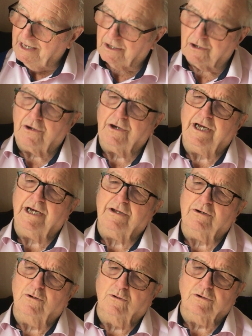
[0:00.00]
couldn't hear the
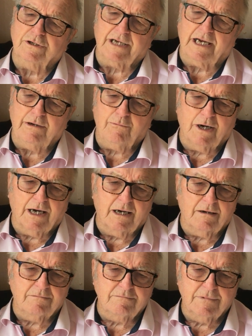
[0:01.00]
horse anywhere.
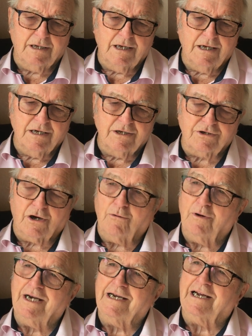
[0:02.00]
So I
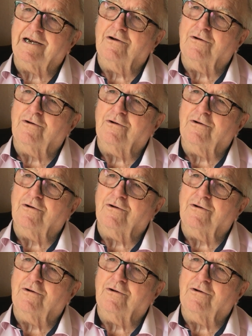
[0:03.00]
went and had a